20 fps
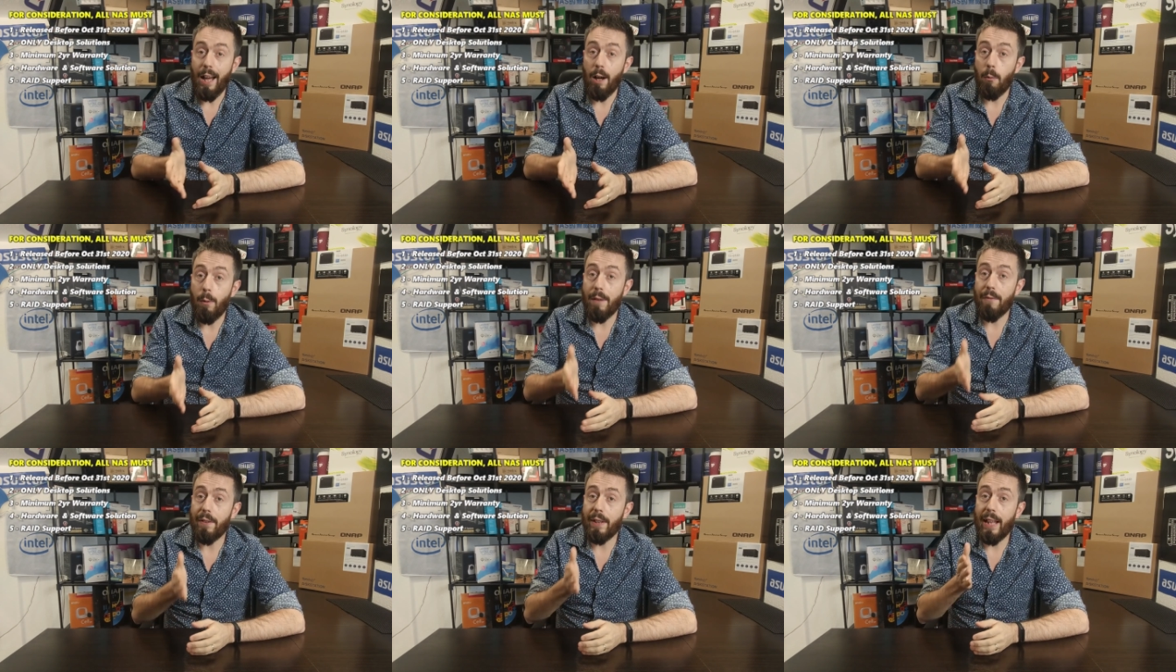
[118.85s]

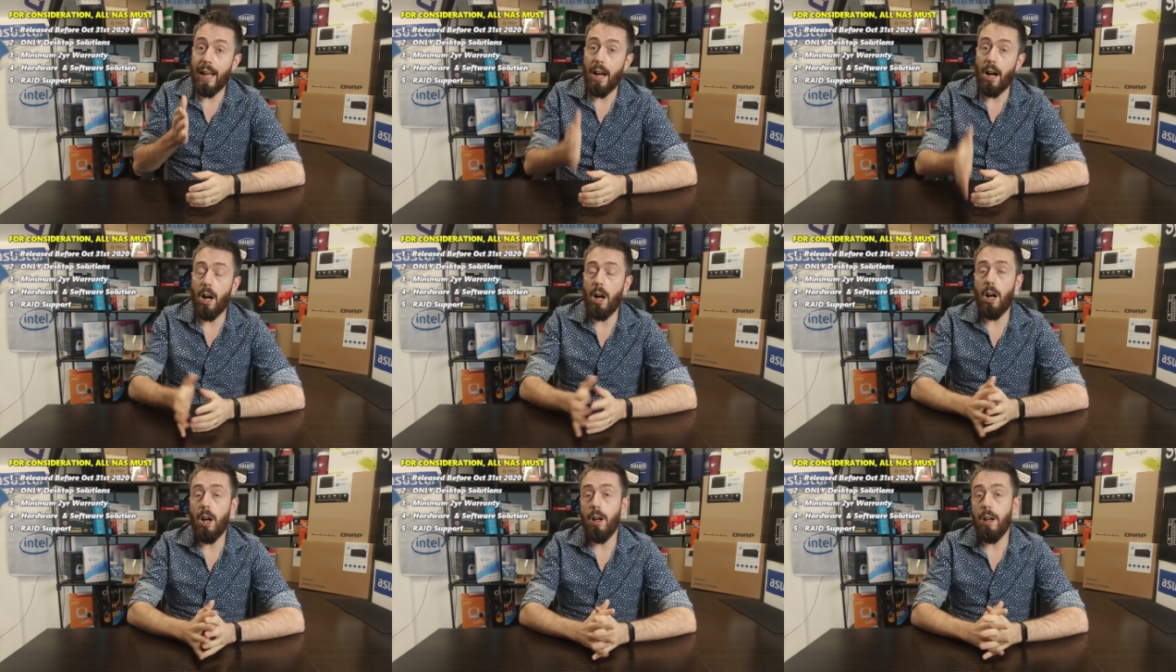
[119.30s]
However,
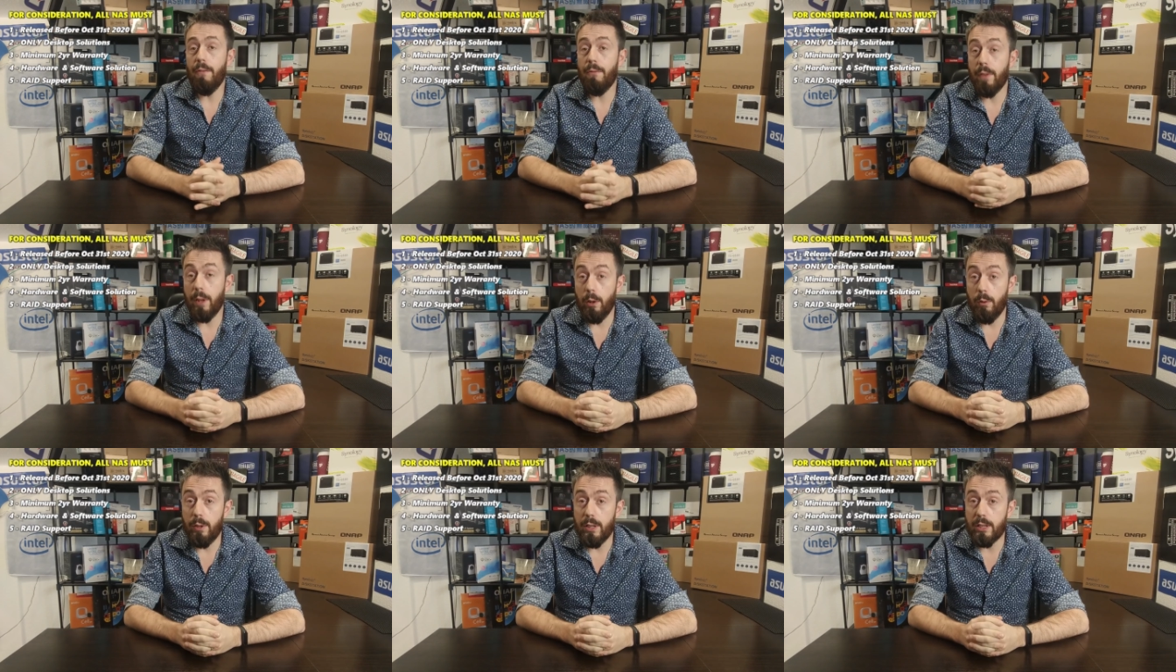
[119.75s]
there are a
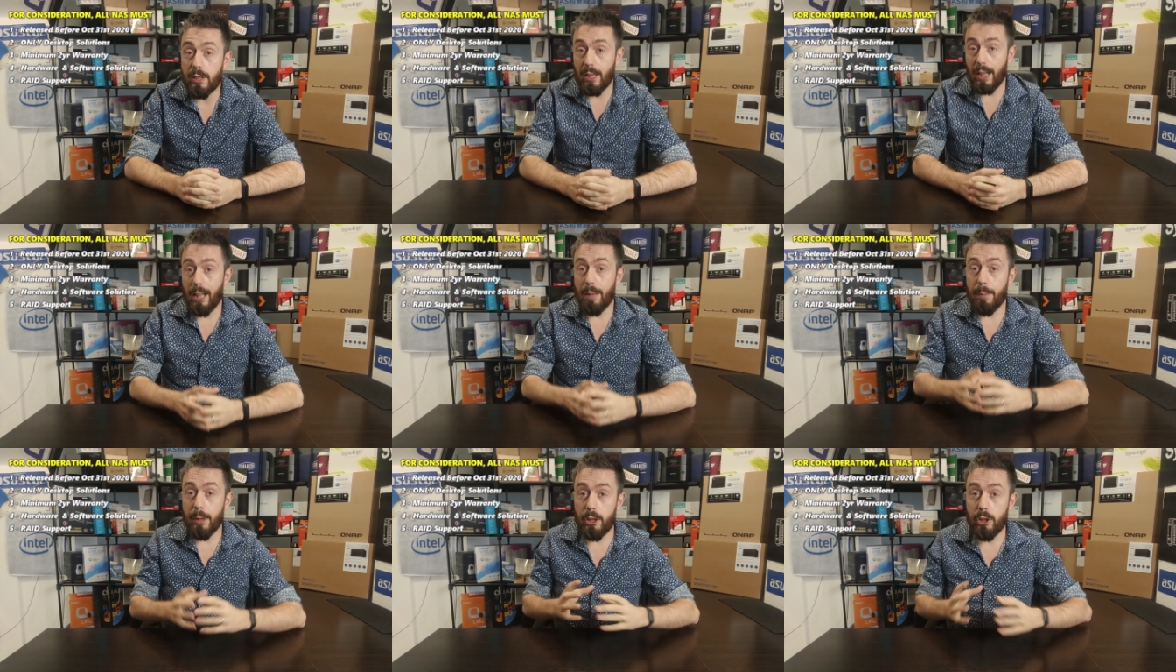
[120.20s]
few
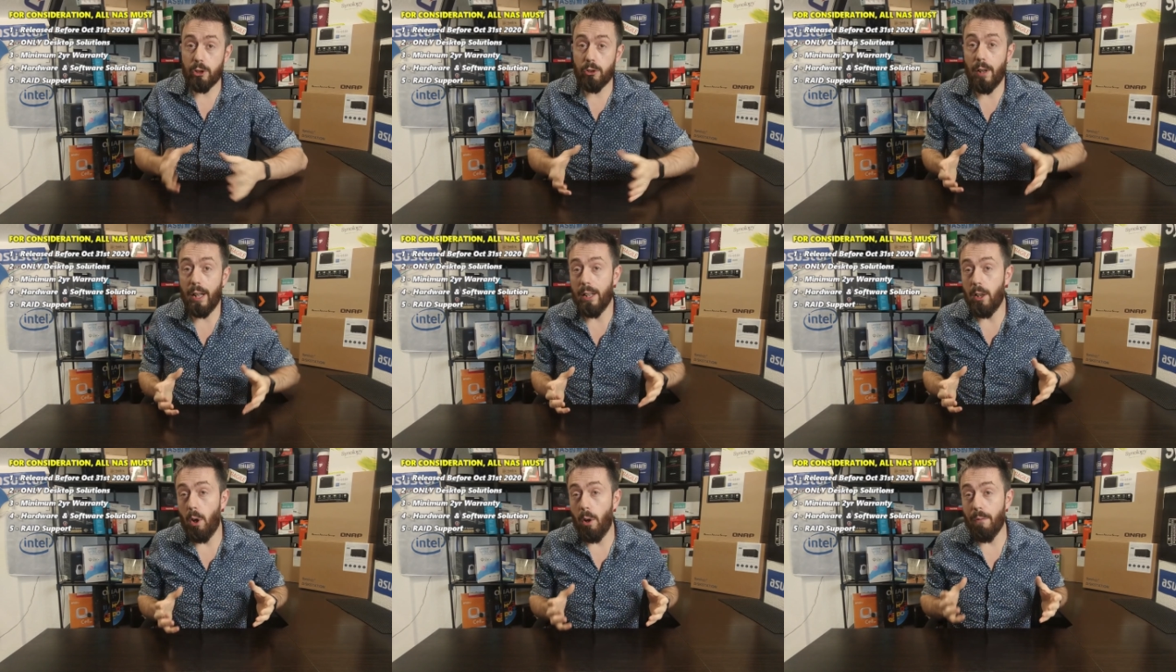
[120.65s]
disclaimers
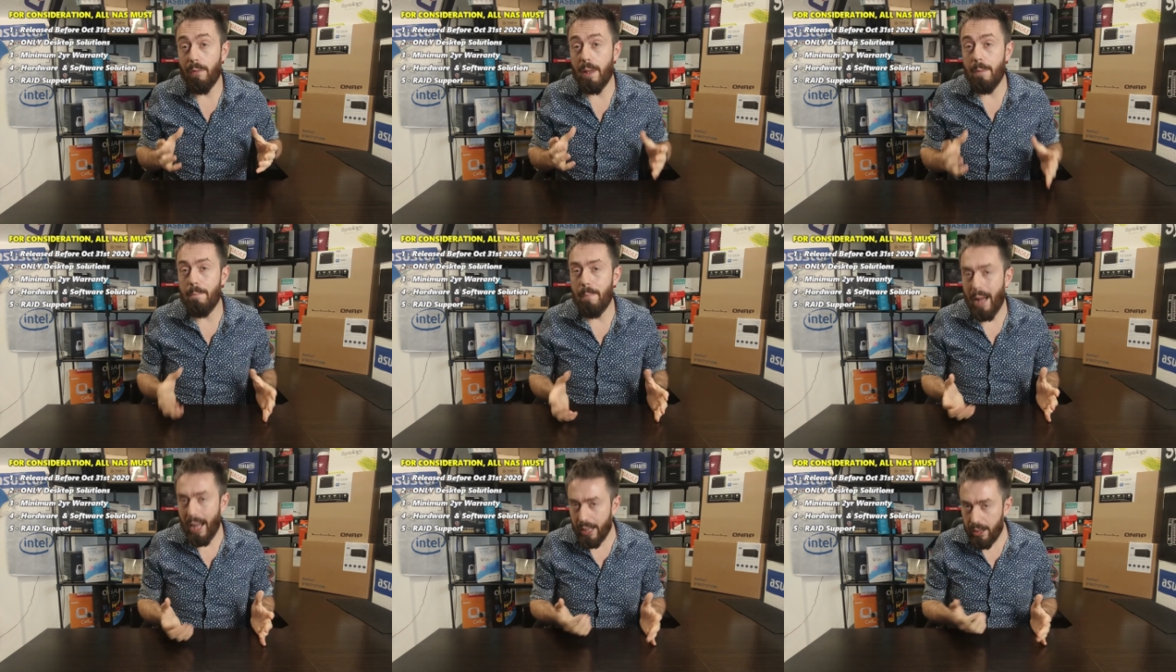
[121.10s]
straight off
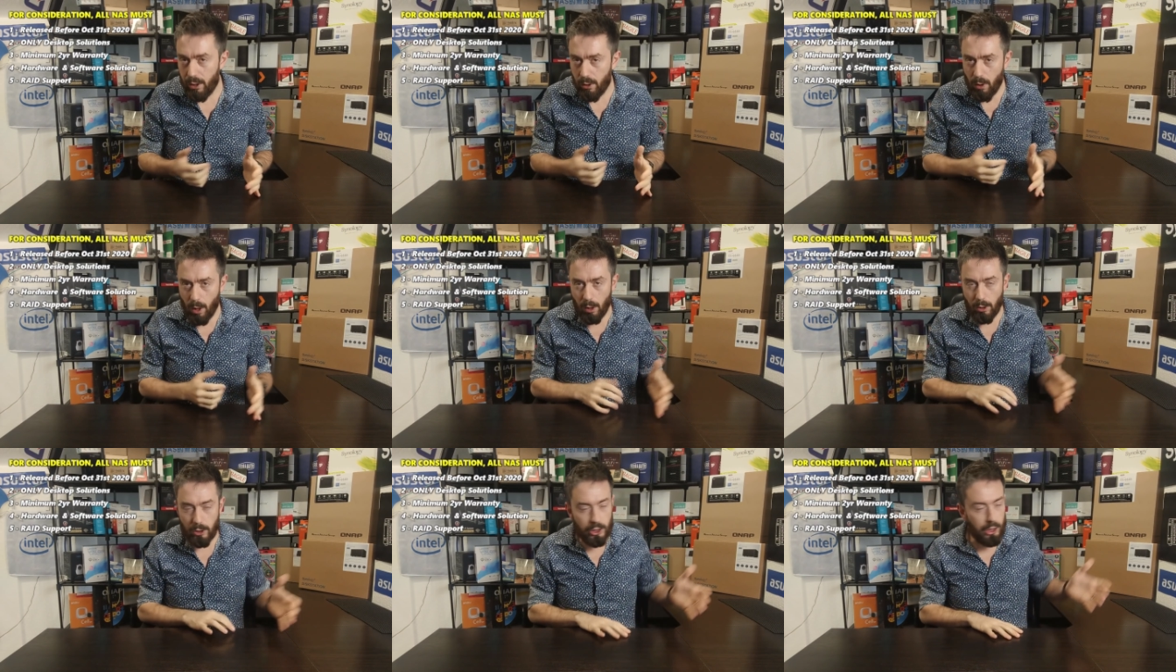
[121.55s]
the bat. You
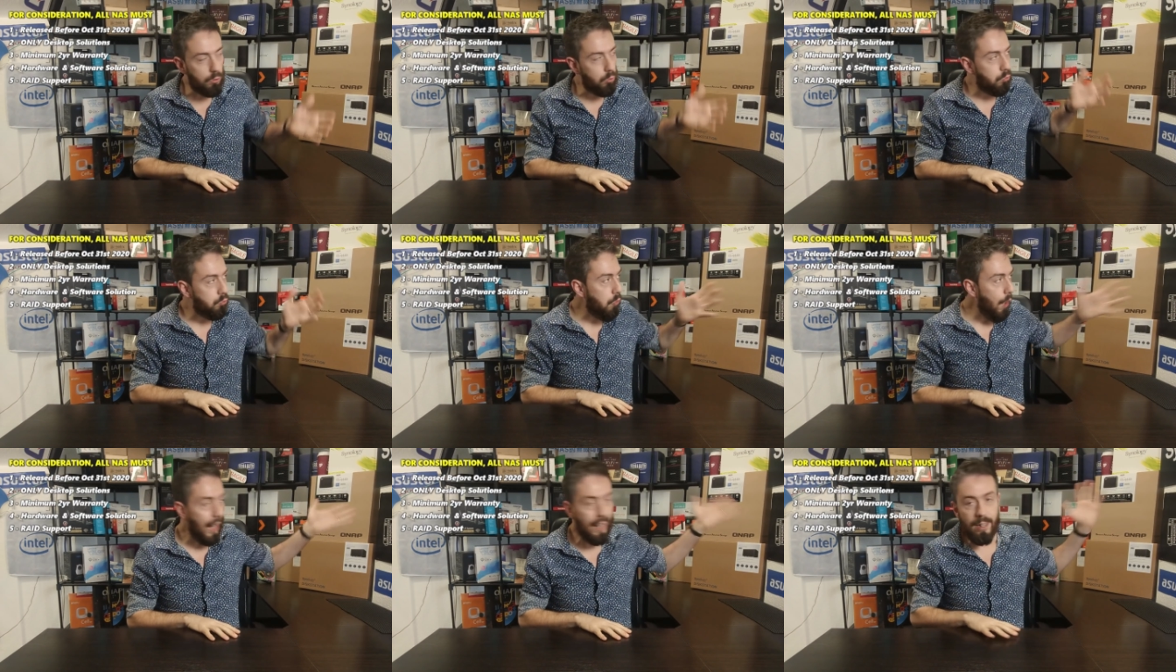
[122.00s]
can't
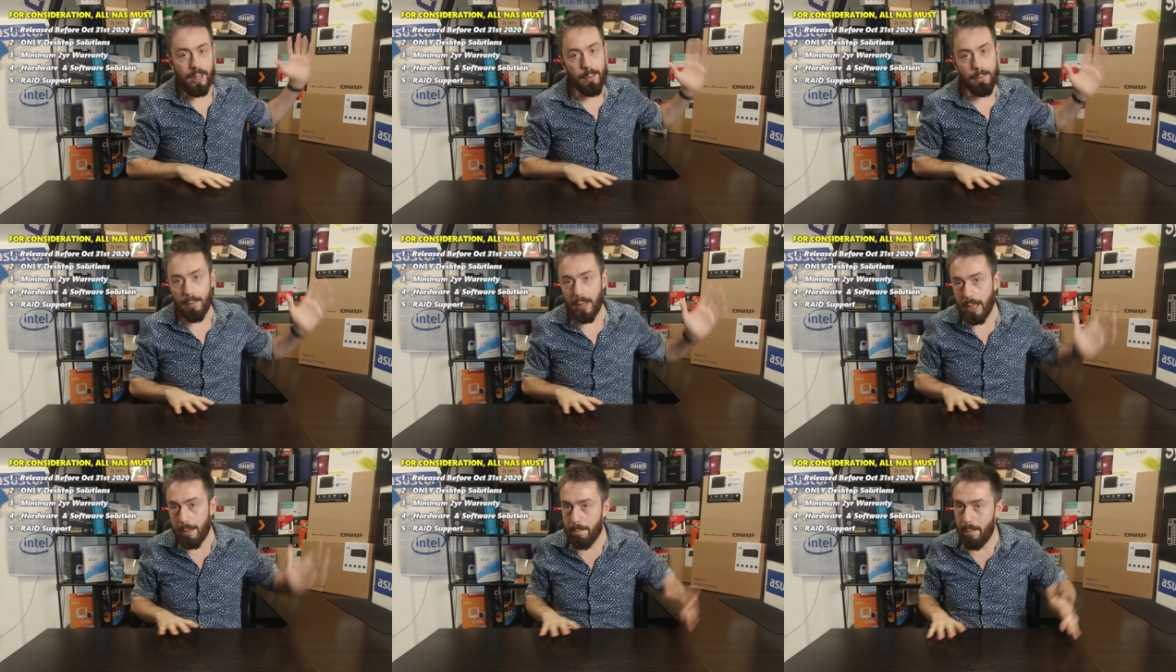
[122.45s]
just
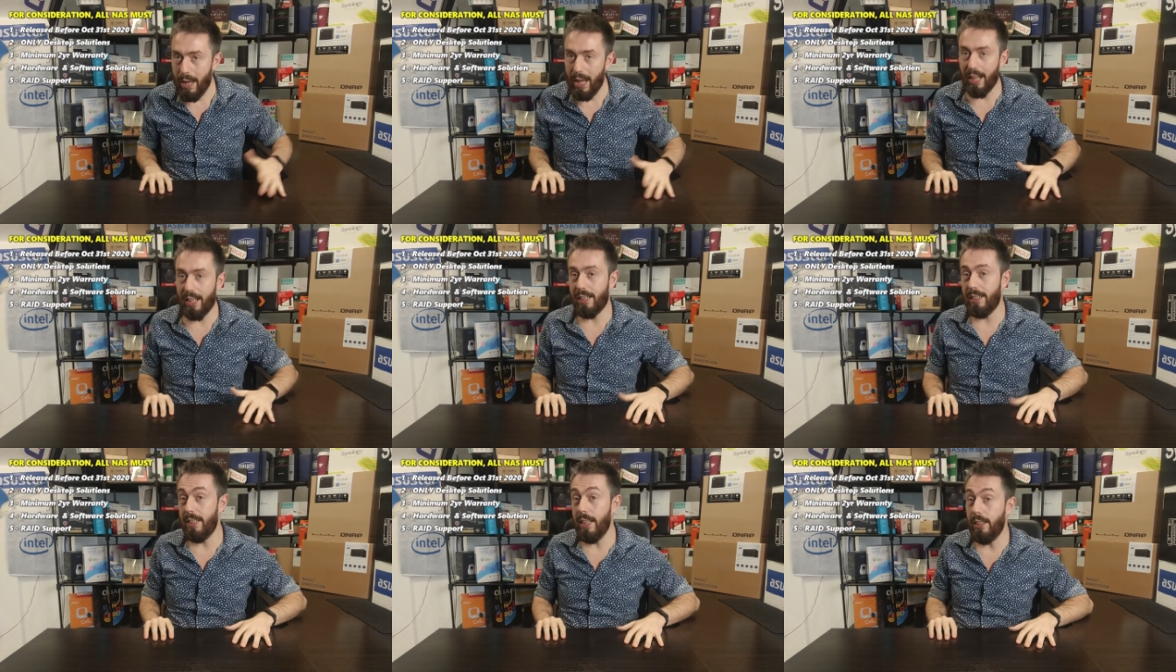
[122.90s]
randomly
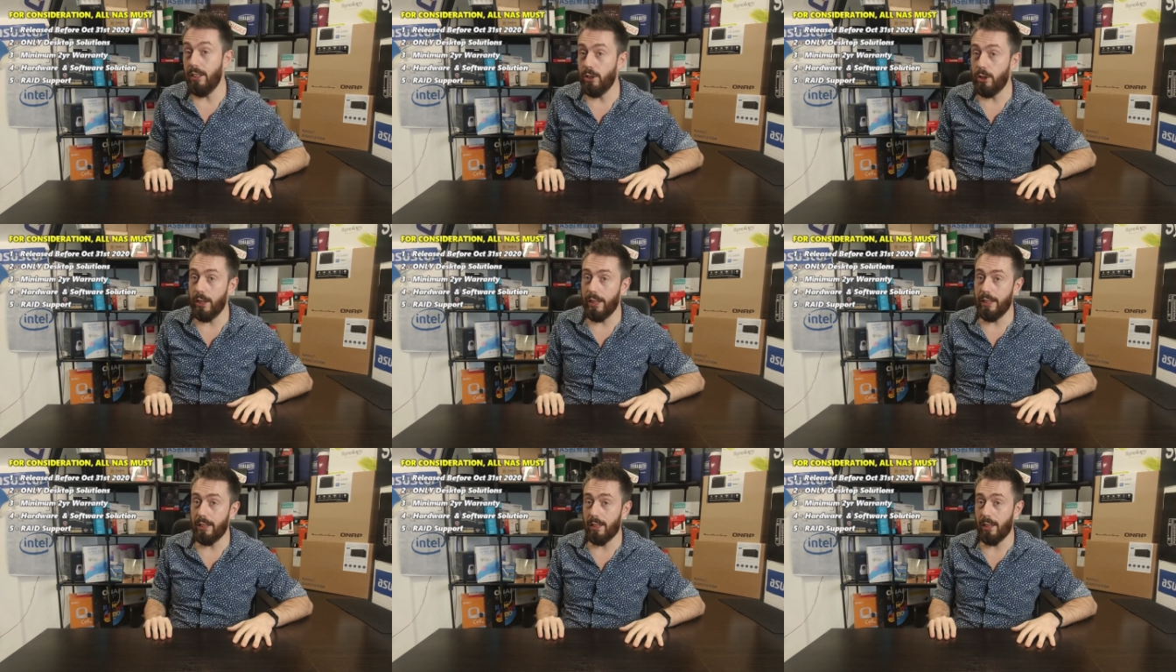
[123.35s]
pick ten
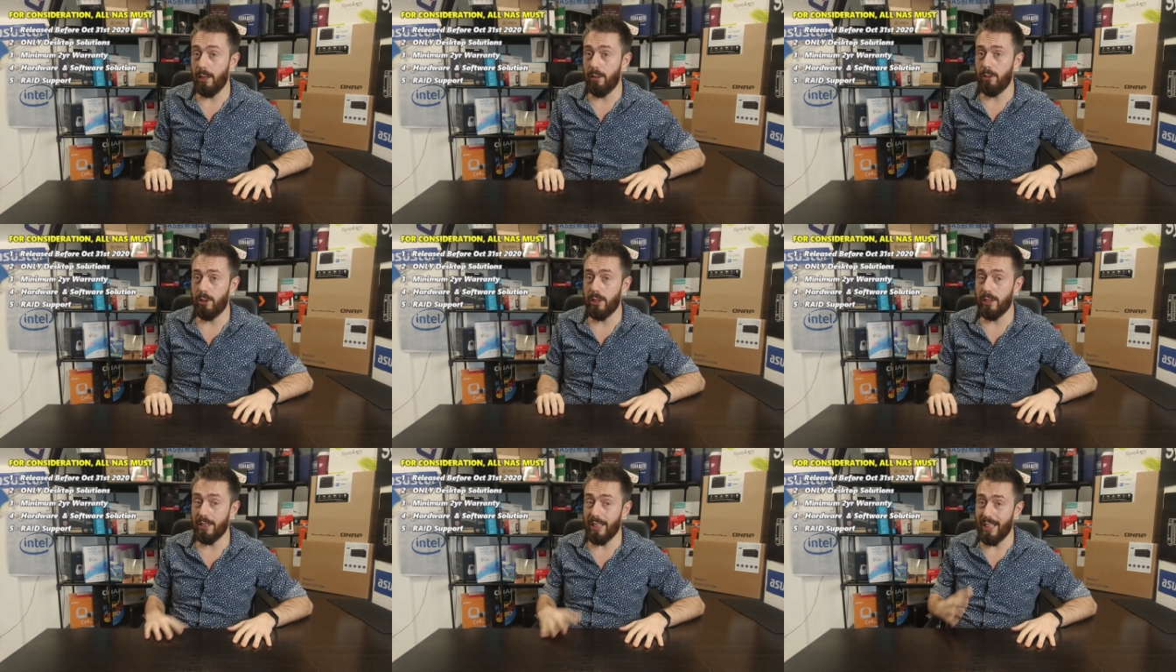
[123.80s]
G
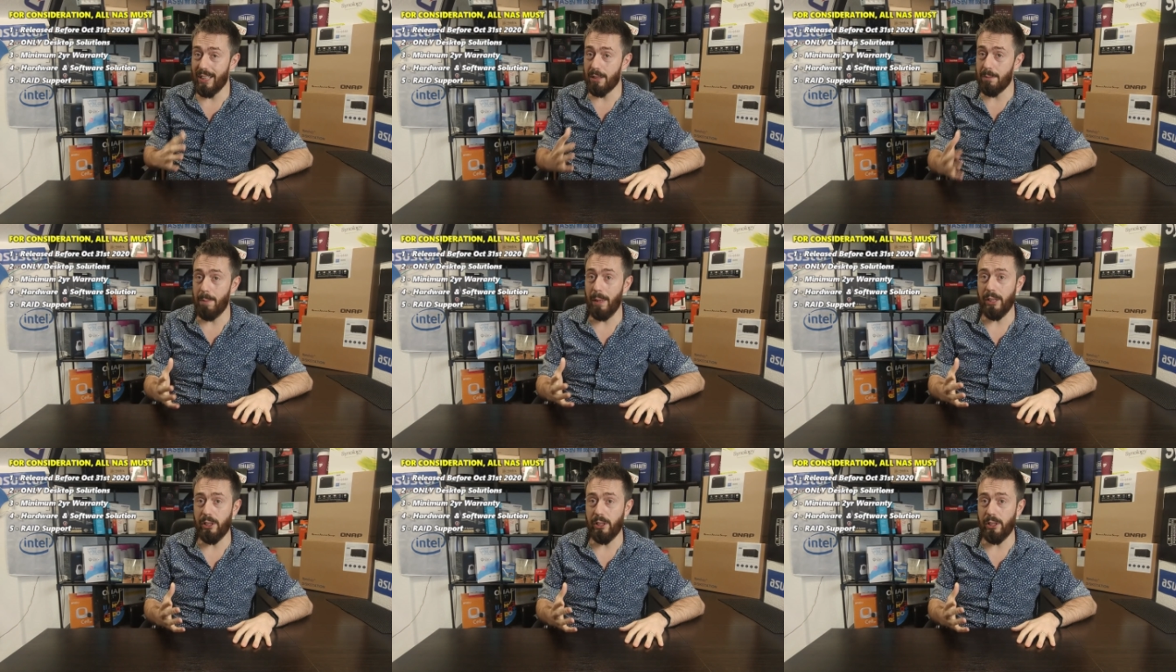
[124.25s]
solutions. As